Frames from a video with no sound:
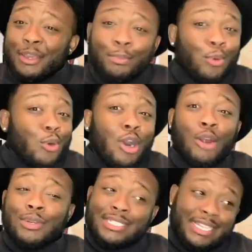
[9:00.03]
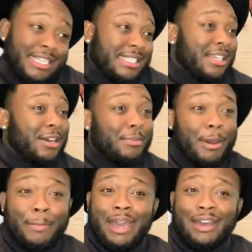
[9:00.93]
pulled her receipts up
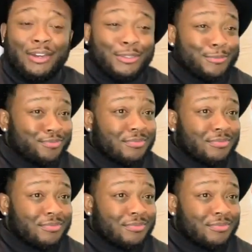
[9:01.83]
about,